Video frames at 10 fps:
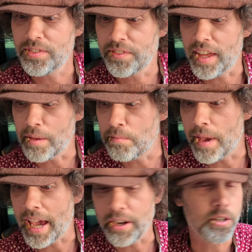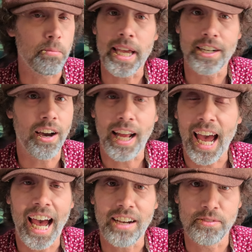they may or may not
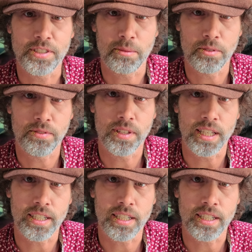have some of the